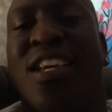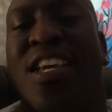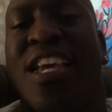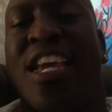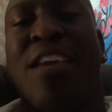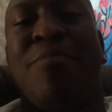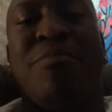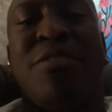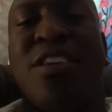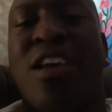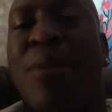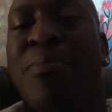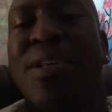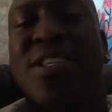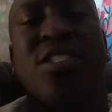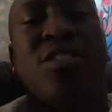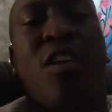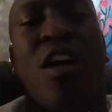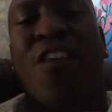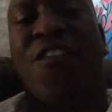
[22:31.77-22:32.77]
Hit me up.
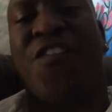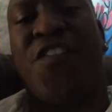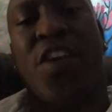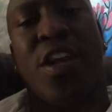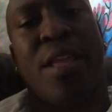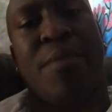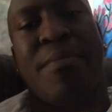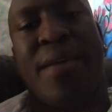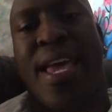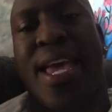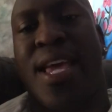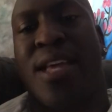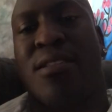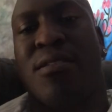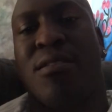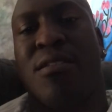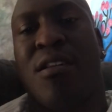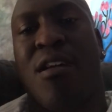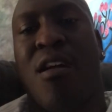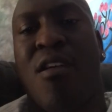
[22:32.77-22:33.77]
Let's talk footy,
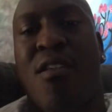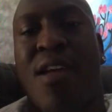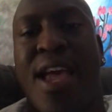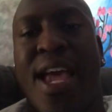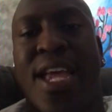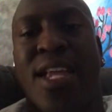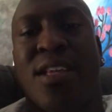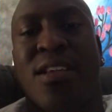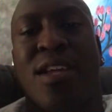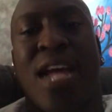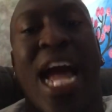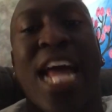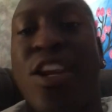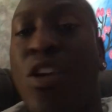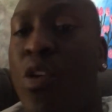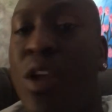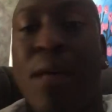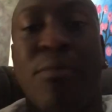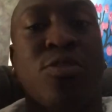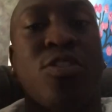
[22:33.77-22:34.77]
man. All right? I
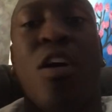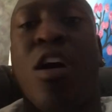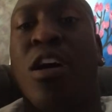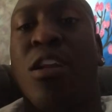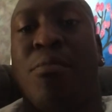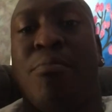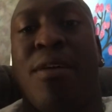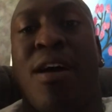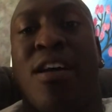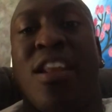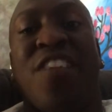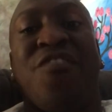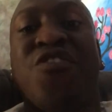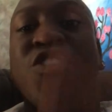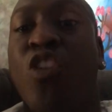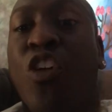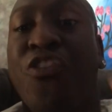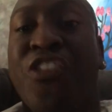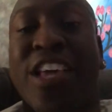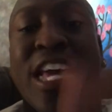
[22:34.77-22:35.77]
know what I'm talking about. And if
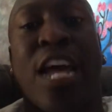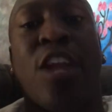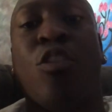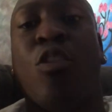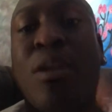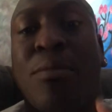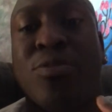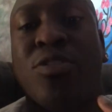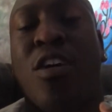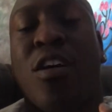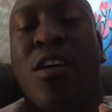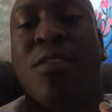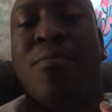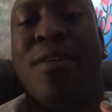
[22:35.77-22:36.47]
you don't think I know what I'm talking